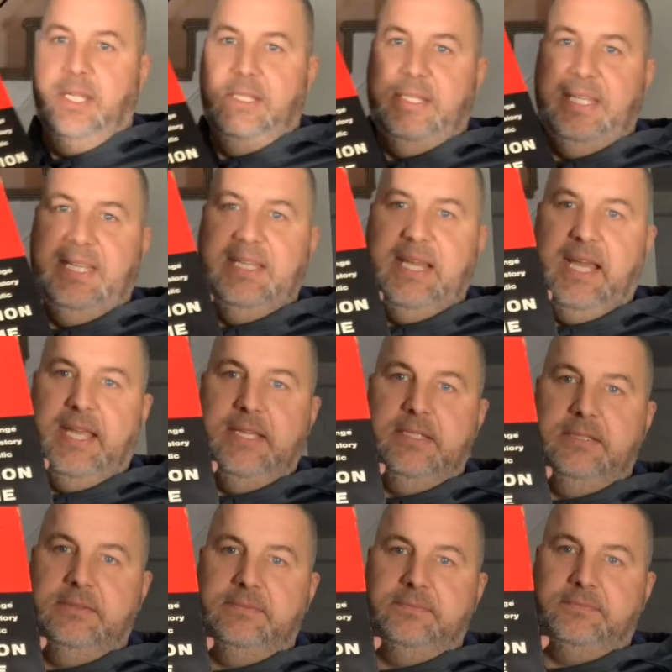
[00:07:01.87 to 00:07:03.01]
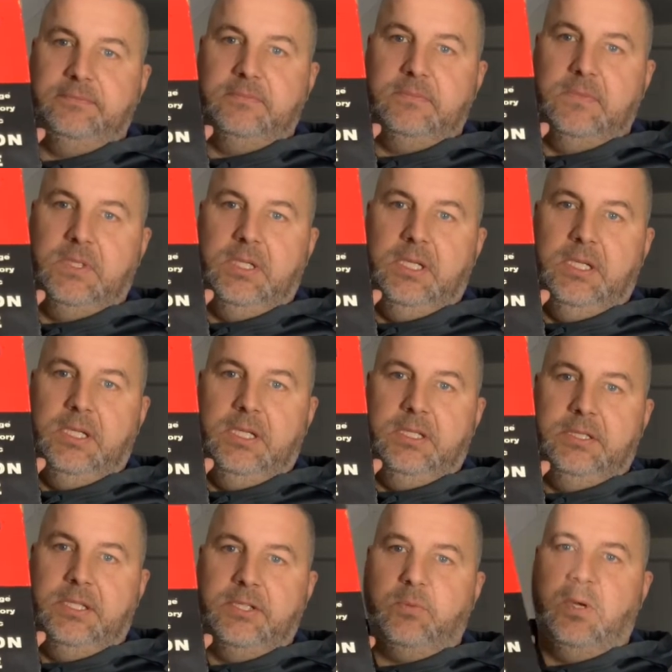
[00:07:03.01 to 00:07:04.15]
D-Day.
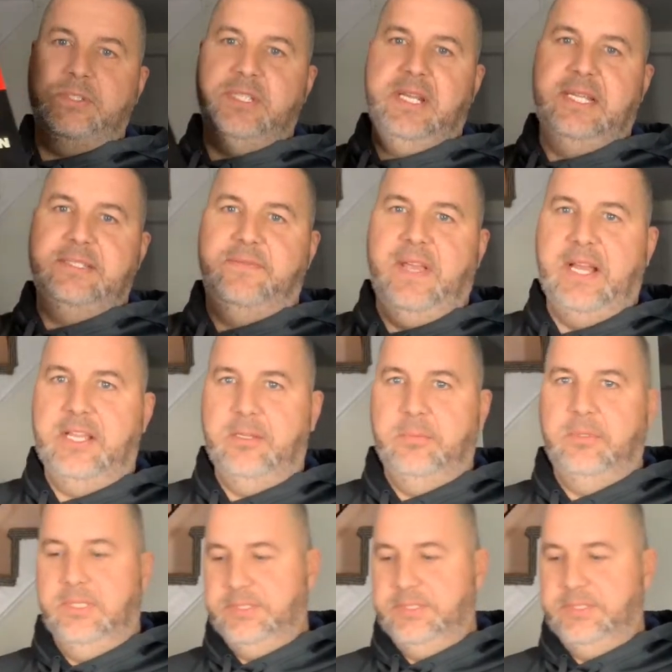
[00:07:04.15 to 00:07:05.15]
This wasn't as valuable